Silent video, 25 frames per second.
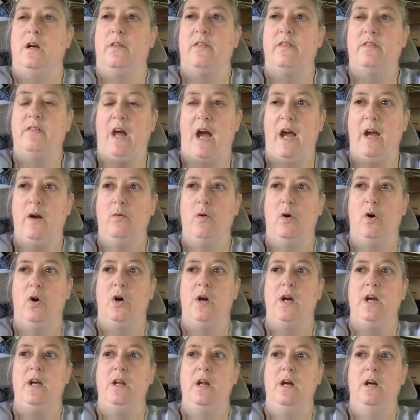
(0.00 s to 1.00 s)

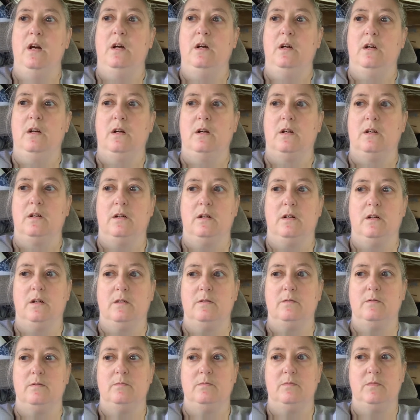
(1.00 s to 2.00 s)
thyroid,
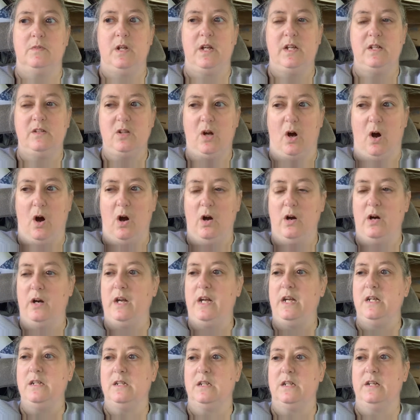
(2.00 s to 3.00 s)
his heart,
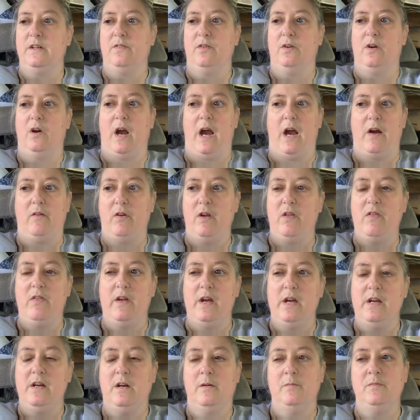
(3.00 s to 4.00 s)
his liver,
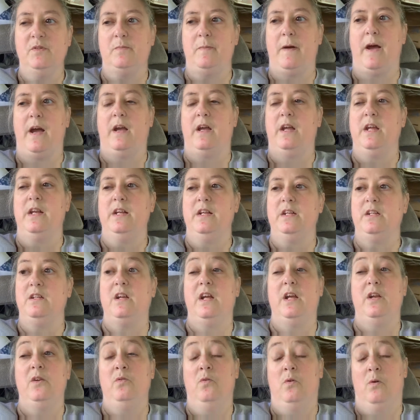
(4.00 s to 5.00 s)
everything comes back in
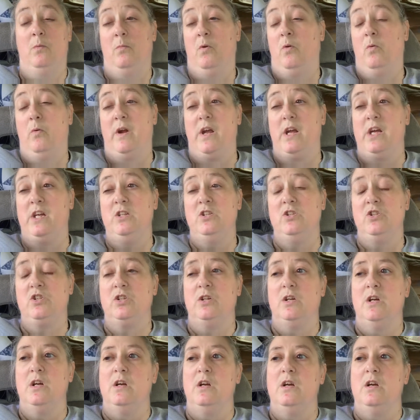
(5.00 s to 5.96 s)
normal range.